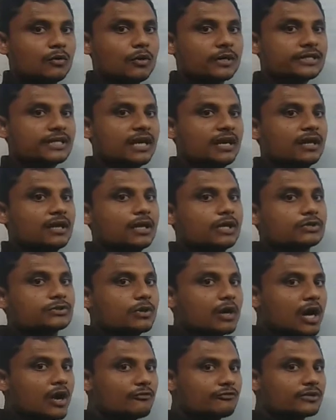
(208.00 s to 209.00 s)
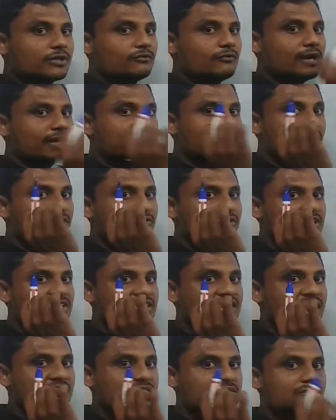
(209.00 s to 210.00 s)
Okay, so after the wildlife
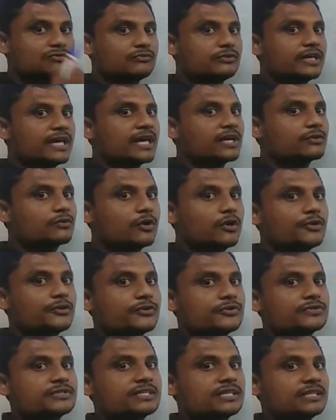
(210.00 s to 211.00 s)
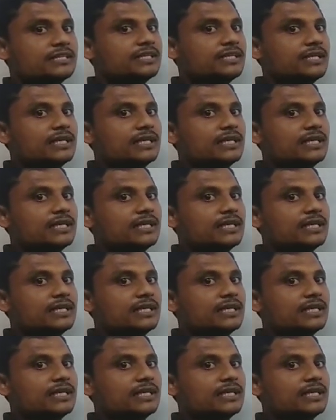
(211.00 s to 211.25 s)
diseases, we are going to see